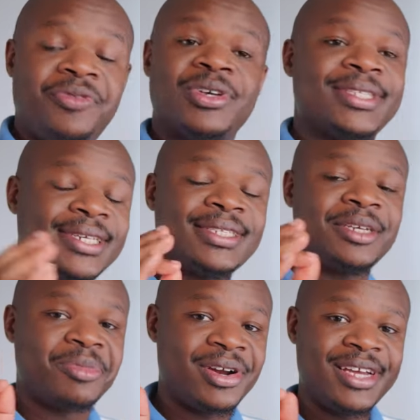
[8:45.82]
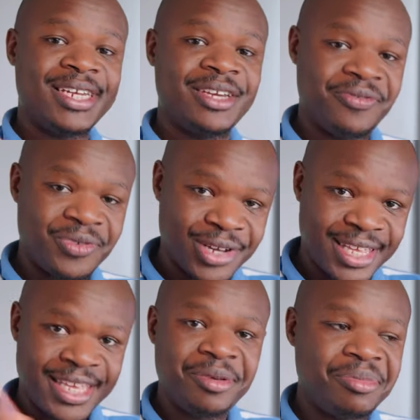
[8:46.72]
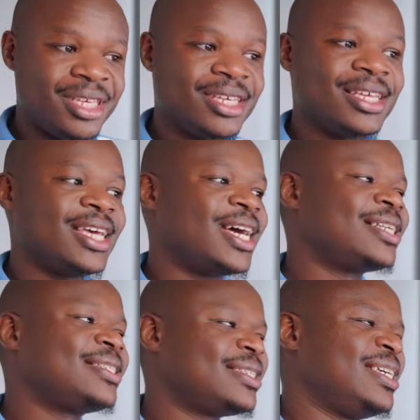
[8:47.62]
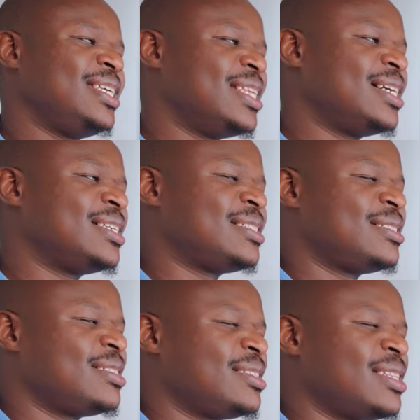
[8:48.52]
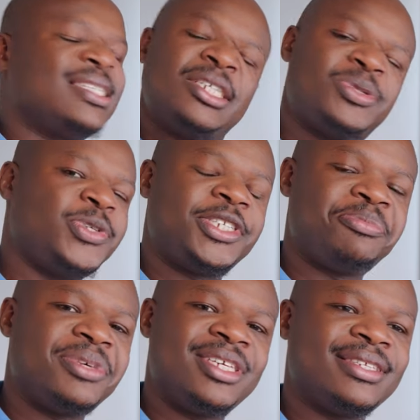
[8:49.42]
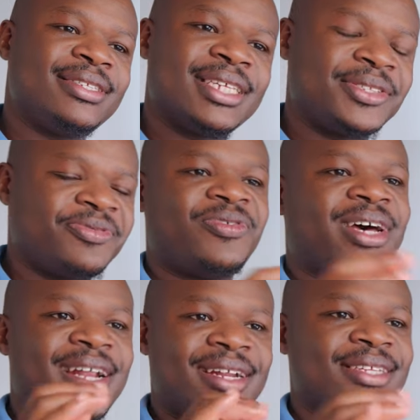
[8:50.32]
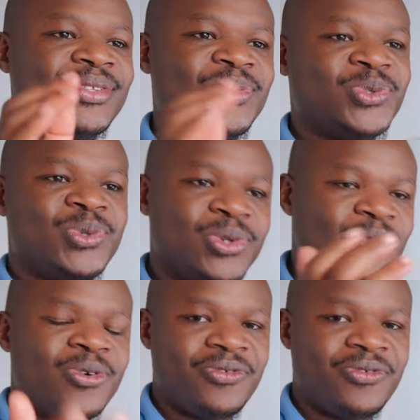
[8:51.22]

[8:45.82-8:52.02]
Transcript: If you're just upgrading for gaming, I'd say that thirty-two gigabytes is as far as you should go.